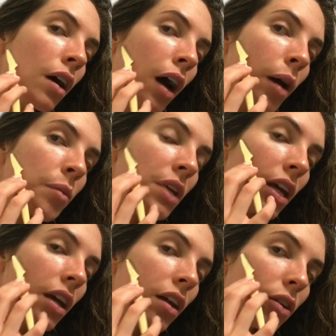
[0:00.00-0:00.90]
I'm
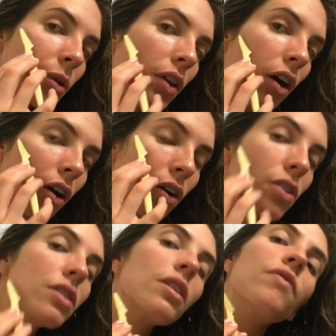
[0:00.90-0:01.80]
taking a little bit longer
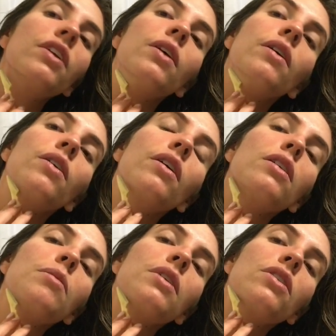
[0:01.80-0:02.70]
just because I'm videoing you
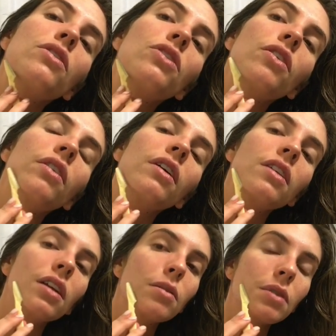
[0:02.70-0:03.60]
guys, but generally it
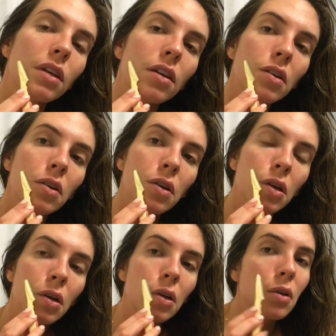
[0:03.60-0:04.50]
takes me like
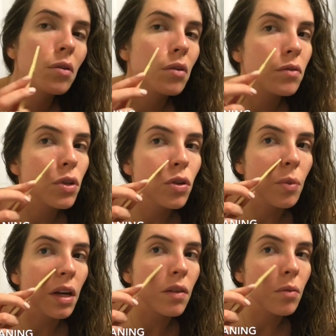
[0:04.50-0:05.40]
2
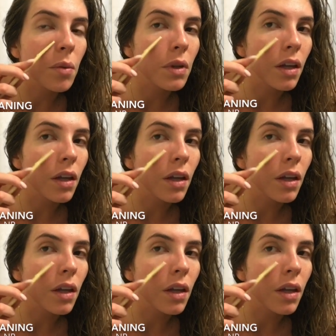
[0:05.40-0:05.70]
minutes, maybe